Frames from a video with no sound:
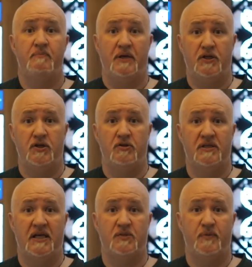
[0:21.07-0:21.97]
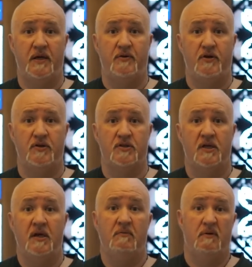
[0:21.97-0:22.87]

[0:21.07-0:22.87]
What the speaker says: Big Shoot experience.